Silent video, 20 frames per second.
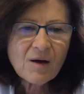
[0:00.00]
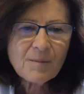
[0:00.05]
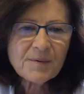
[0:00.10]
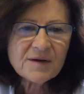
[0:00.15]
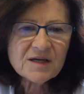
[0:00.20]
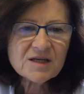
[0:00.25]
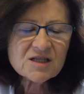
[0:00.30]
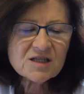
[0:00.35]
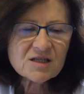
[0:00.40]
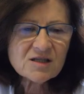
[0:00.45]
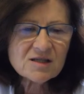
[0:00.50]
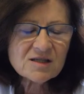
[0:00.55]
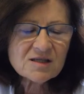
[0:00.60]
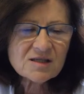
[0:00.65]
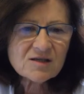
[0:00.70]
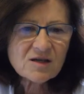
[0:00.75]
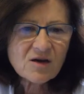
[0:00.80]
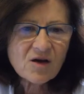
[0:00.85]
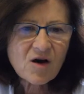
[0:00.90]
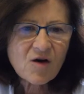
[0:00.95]

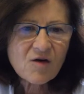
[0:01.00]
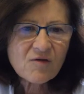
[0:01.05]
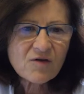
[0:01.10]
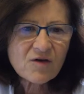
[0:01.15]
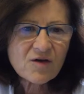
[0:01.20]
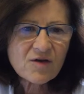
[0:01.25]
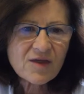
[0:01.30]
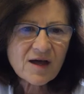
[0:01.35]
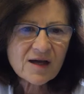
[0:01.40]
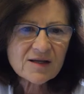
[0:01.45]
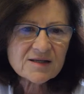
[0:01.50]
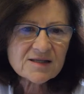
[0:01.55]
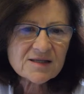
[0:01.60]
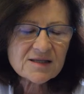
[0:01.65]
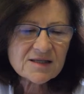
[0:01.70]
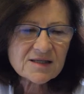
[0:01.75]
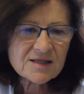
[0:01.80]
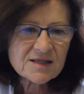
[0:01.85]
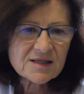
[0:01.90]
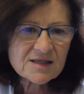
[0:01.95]
Patients over than
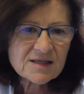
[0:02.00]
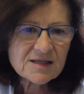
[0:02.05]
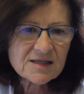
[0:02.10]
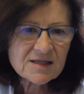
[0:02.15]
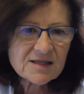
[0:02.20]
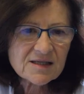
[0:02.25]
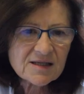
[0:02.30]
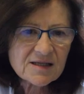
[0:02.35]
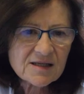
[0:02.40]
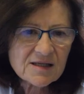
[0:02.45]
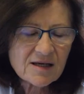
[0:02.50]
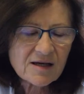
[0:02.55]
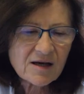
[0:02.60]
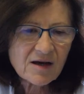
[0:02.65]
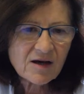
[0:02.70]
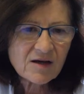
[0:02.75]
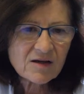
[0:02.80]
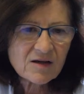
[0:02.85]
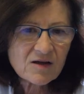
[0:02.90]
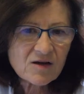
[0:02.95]
60
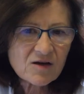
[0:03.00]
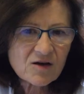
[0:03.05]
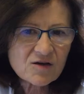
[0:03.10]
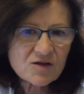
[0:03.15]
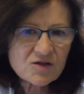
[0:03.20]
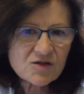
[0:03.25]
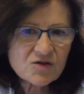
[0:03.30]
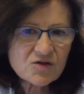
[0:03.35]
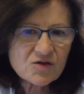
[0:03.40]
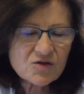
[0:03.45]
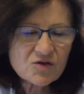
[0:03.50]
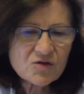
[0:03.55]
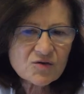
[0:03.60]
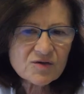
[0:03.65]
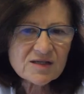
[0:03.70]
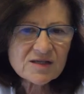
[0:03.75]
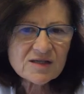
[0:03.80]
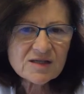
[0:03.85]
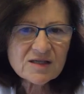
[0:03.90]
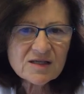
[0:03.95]
years, you
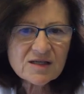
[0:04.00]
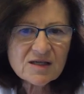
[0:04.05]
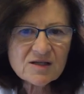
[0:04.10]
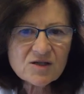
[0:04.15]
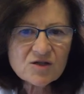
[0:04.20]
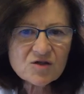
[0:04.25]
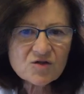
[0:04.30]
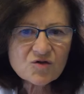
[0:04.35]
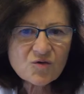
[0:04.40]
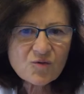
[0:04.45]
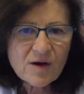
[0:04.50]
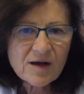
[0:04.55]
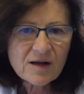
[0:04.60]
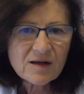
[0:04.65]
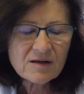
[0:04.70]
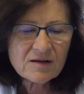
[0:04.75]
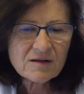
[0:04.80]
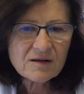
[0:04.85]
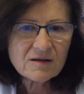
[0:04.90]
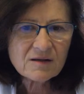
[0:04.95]
see
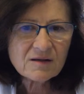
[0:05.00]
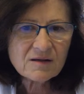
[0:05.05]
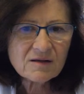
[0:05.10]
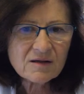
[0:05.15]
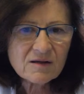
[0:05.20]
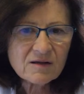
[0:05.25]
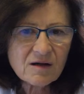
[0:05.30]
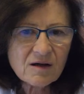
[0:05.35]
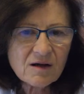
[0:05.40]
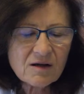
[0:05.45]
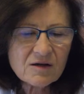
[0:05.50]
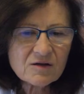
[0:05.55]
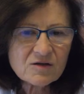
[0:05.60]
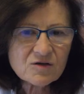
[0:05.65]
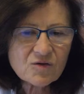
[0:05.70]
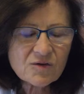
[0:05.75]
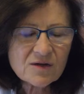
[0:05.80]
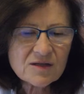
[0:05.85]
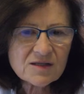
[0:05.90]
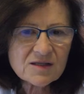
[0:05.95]
20%
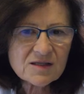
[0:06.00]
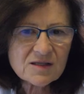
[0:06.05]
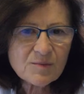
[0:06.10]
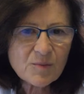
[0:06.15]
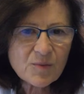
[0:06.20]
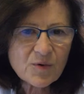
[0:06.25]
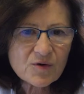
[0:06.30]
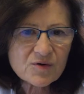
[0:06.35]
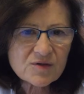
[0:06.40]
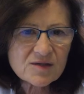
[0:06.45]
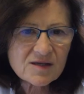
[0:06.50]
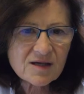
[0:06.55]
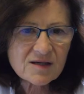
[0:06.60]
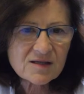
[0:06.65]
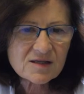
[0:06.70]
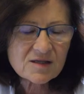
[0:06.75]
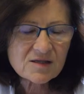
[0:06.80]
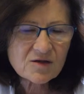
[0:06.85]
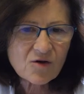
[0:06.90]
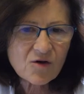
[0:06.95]

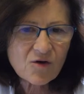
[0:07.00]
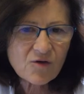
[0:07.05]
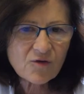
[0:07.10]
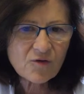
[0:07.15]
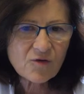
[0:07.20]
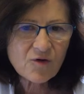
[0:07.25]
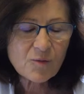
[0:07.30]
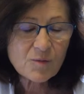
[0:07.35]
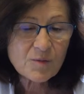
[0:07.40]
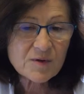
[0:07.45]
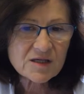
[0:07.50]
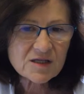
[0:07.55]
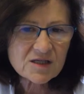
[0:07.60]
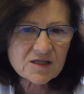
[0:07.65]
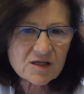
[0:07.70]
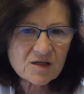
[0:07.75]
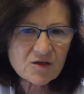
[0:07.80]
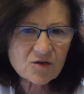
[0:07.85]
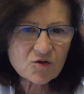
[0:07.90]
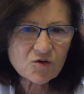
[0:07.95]
of
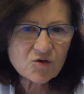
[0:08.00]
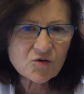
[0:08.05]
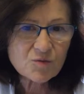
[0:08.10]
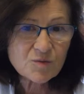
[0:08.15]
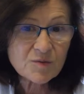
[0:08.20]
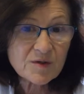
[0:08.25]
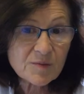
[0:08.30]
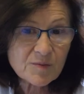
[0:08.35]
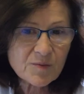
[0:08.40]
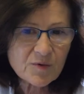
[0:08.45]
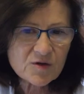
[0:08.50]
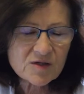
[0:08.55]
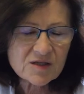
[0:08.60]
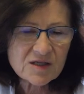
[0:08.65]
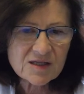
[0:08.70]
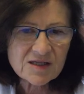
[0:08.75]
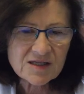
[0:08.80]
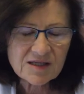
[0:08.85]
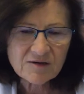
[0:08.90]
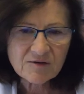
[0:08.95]
patients could be
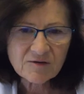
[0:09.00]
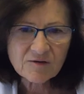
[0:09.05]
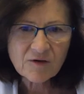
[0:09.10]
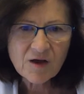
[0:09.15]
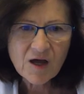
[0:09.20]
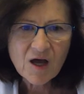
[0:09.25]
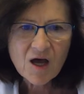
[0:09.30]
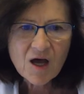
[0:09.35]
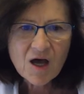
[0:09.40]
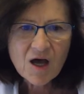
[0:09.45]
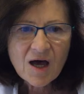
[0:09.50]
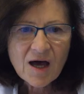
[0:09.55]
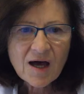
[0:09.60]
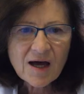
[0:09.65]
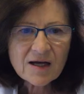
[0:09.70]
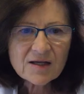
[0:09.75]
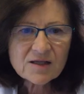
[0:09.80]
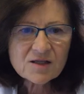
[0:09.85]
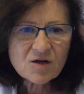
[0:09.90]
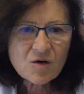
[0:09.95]
positive.
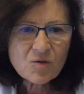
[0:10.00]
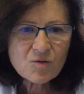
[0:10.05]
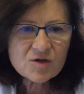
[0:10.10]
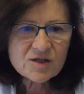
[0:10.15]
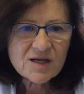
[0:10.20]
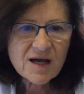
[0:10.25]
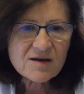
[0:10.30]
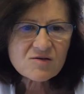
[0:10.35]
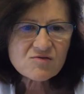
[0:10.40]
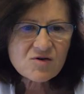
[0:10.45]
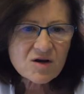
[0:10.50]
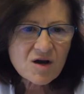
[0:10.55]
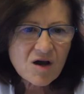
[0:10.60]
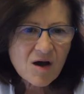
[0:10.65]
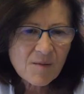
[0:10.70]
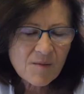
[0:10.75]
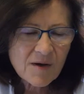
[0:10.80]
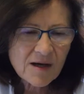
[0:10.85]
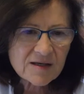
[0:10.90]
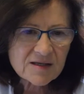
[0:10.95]
And what I
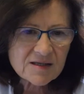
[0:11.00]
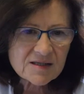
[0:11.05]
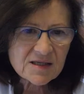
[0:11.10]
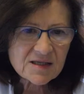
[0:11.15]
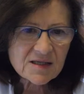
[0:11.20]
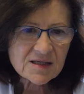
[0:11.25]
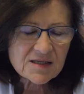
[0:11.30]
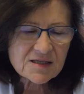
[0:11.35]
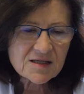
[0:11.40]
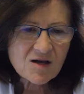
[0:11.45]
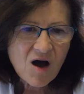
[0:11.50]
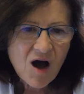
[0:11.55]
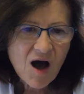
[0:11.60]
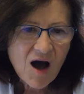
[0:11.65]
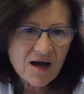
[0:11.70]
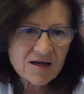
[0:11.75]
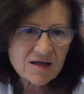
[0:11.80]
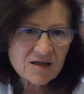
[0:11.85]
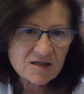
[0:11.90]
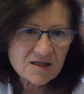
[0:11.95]
recommend is a
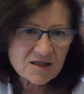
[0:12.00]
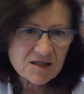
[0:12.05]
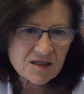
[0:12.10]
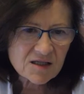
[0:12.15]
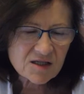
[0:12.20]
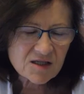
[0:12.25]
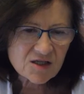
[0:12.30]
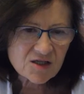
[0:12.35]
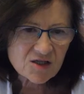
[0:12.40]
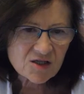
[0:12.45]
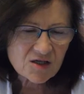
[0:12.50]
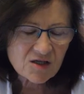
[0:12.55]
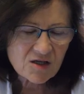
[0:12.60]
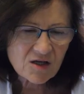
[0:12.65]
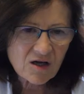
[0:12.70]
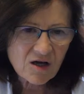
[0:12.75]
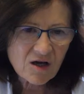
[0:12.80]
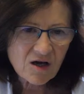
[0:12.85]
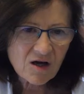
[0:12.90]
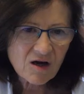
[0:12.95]
higher deletion
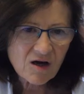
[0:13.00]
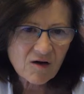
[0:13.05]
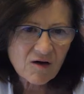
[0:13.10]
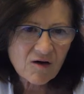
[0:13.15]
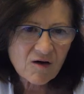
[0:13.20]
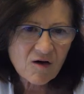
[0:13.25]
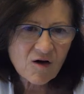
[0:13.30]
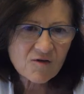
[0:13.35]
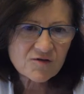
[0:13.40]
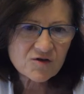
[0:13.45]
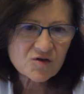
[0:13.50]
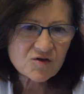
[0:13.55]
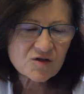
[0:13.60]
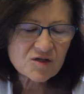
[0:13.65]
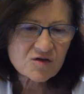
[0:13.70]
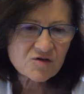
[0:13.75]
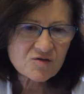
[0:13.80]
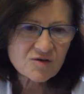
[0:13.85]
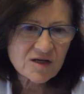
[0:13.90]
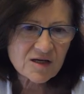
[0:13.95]
of the
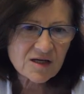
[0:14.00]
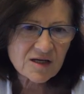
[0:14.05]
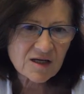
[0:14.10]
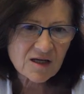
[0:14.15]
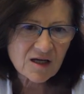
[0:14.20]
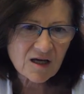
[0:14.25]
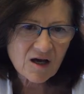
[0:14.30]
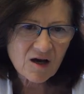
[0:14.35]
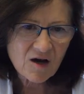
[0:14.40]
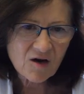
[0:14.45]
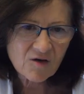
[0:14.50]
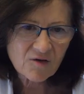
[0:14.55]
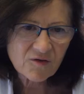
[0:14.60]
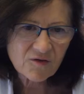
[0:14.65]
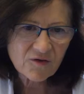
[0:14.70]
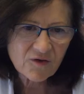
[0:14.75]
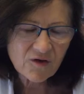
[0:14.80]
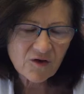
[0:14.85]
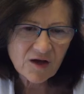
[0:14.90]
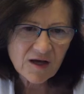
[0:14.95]
screening
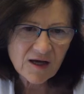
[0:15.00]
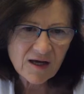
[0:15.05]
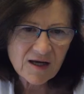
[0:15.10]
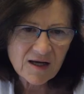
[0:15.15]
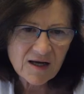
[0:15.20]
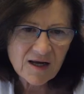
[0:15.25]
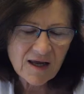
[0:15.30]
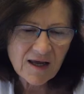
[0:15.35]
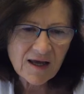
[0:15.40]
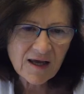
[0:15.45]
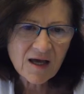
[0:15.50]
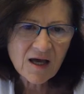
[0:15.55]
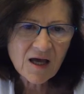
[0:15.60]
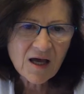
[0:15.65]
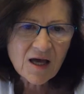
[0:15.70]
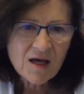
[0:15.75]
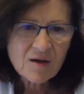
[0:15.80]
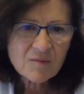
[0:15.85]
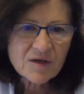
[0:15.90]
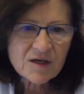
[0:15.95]
of ANA,
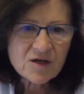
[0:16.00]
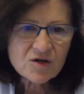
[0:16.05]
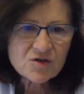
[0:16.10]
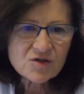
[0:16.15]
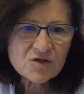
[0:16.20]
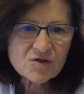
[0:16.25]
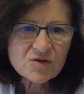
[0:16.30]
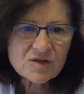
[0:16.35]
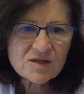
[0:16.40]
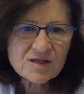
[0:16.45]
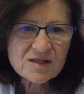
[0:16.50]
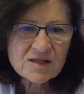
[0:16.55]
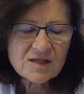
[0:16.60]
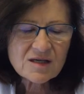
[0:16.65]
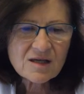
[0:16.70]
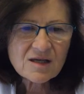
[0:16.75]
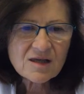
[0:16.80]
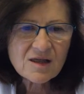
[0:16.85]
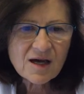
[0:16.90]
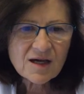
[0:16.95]
because you
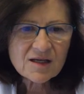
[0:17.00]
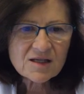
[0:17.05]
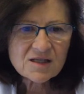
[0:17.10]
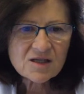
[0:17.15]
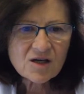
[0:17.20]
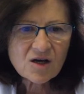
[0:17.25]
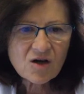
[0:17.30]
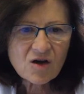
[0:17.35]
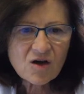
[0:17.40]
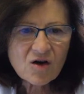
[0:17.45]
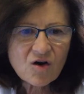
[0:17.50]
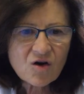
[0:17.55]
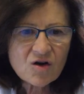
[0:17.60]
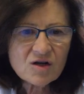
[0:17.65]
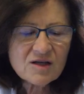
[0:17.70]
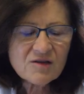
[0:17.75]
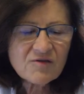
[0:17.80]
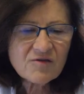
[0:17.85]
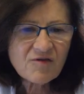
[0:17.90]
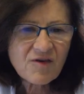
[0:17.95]
see that
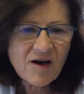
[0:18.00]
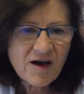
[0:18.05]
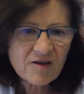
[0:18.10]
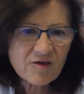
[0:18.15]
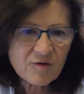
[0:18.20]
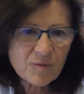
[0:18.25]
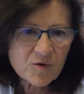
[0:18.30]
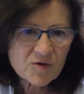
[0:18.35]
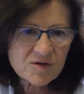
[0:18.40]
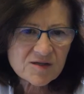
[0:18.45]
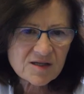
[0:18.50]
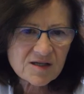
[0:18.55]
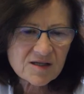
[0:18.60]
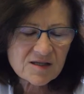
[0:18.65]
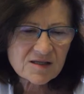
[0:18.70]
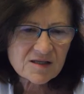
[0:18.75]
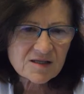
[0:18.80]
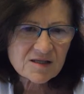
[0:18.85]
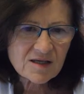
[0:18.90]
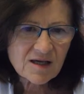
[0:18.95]
only
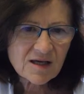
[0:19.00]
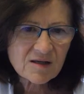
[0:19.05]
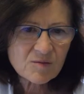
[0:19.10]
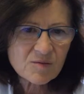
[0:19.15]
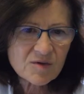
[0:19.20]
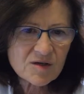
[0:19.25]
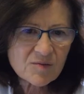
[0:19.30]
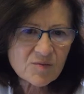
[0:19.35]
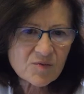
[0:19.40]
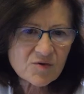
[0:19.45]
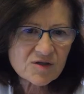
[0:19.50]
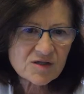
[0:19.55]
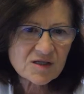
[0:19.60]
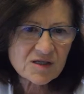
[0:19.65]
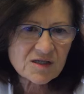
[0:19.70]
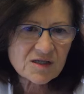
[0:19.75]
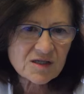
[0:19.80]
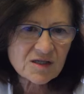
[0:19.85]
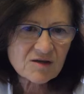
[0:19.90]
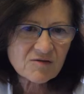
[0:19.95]
5% can be
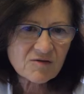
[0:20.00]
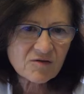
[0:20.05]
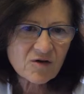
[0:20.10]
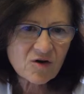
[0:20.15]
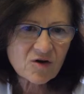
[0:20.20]
positive